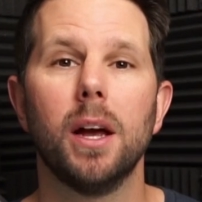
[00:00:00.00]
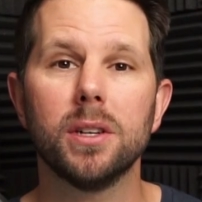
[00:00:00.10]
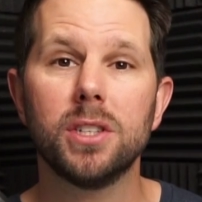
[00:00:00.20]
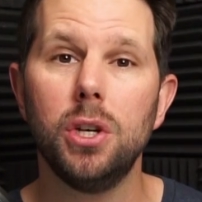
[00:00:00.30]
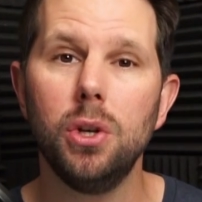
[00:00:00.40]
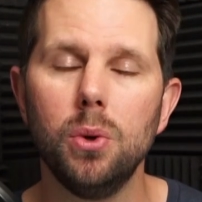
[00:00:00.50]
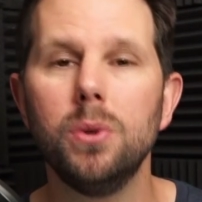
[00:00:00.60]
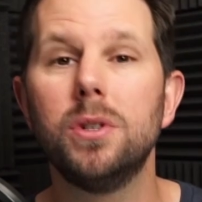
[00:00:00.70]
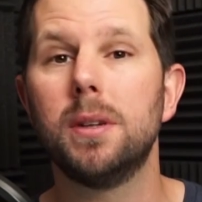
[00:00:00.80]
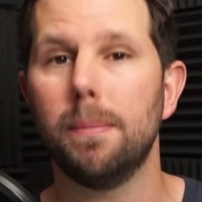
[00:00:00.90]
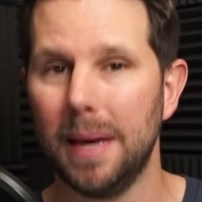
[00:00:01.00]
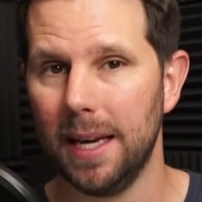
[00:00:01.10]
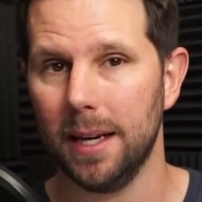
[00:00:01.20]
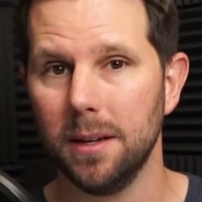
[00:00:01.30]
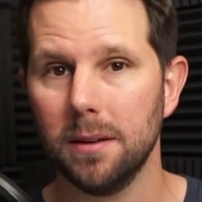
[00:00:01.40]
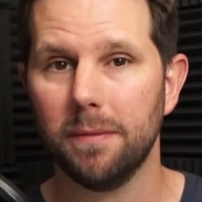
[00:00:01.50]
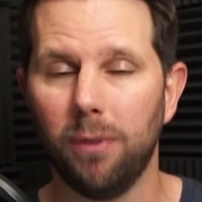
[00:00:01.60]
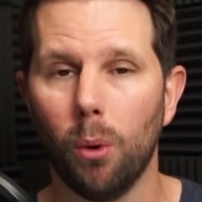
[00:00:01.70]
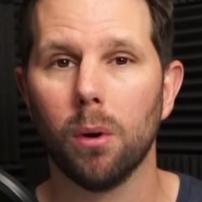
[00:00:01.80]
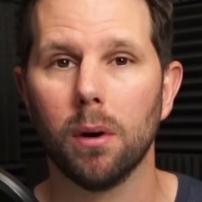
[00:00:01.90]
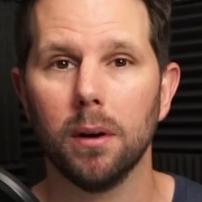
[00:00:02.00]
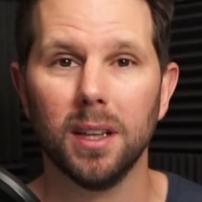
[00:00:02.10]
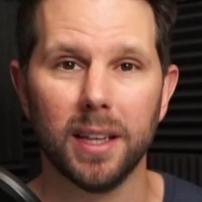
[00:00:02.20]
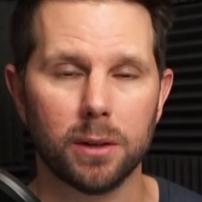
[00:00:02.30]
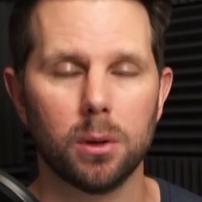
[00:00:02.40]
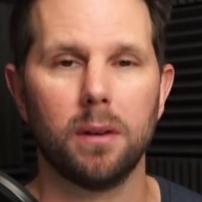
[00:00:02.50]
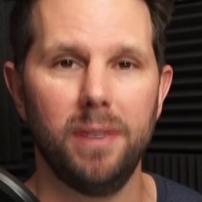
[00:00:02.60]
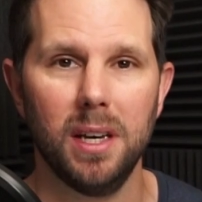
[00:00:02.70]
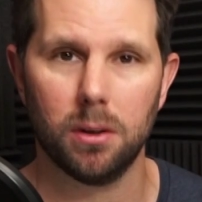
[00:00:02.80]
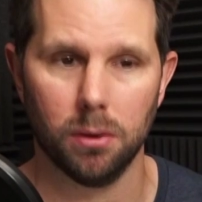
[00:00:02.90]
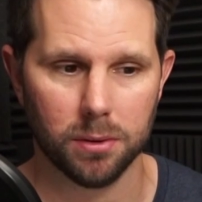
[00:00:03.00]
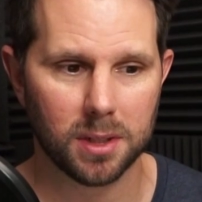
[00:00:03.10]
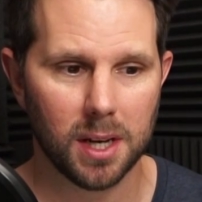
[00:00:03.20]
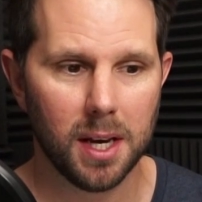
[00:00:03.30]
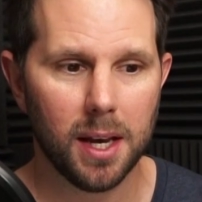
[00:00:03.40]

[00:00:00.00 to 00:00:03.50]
there is huge demand for electric vehicles.